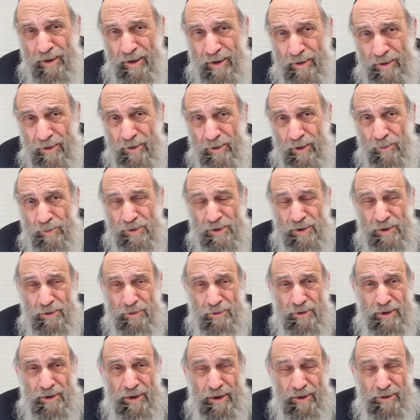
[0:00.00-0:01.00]
And it comes
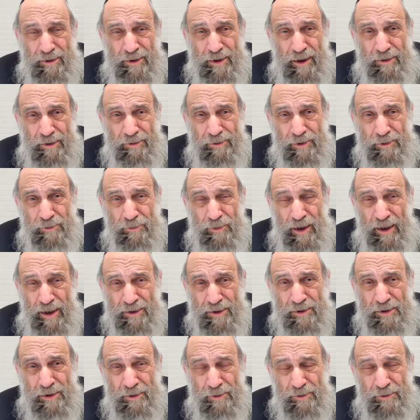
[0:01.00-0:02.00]
to Tatayv and
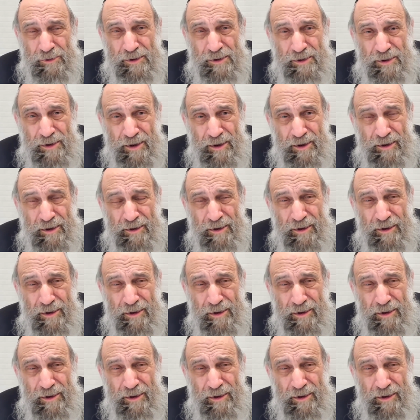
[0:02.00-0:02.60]
Atzlus,